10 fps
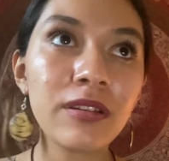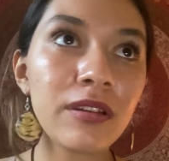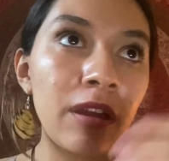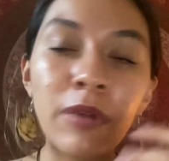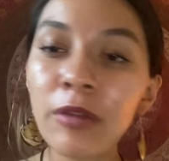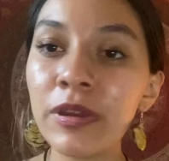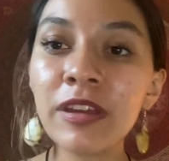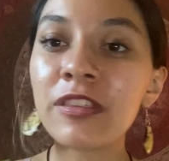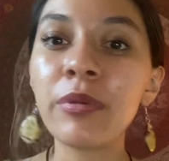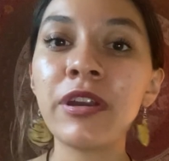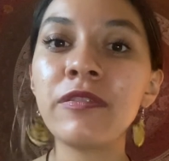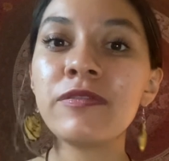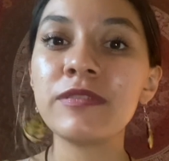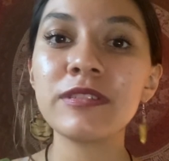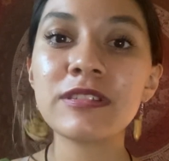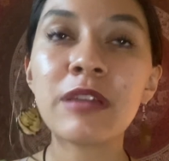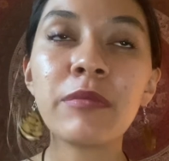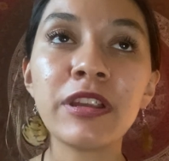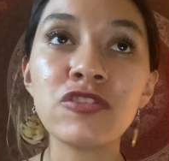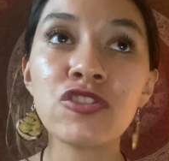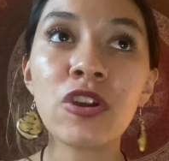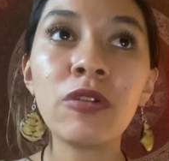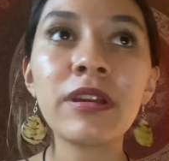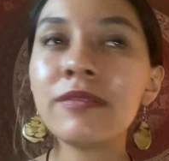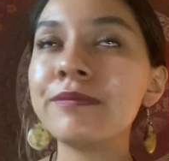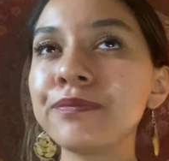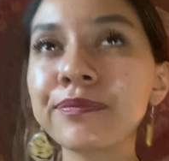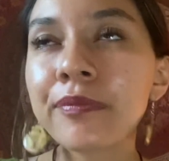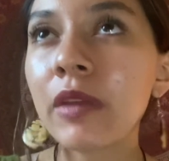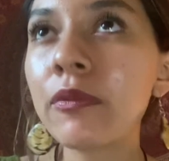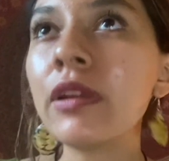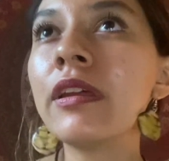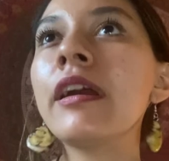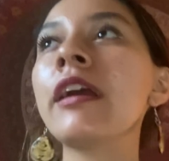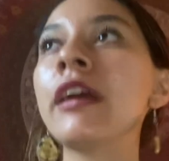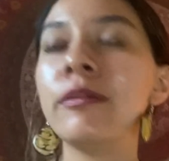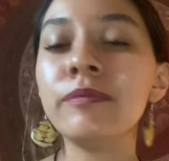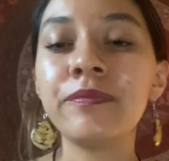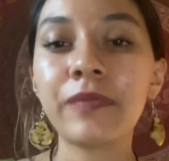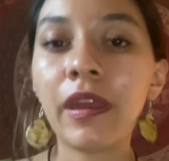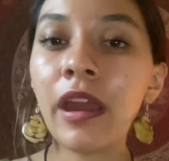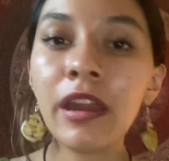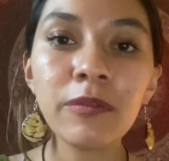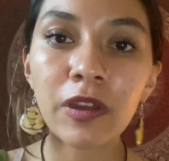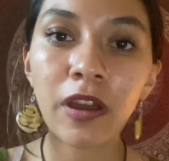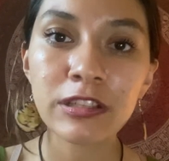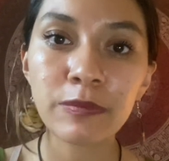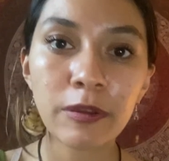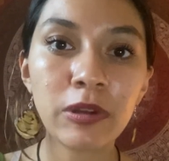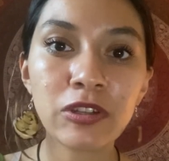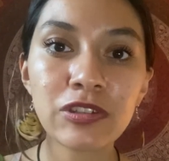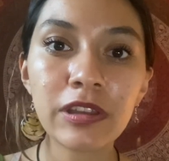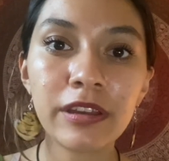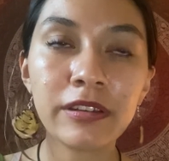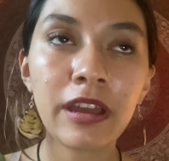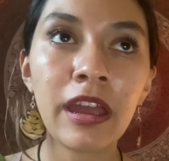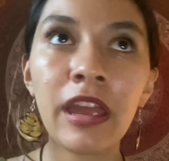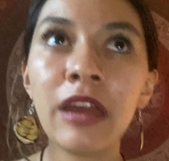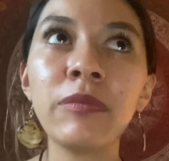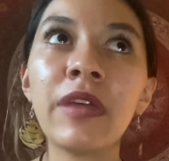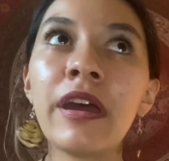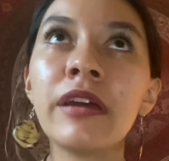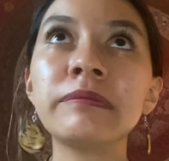Am I being the butt of somebody's joke? And really, I am. I am the cosmic punchline. I am that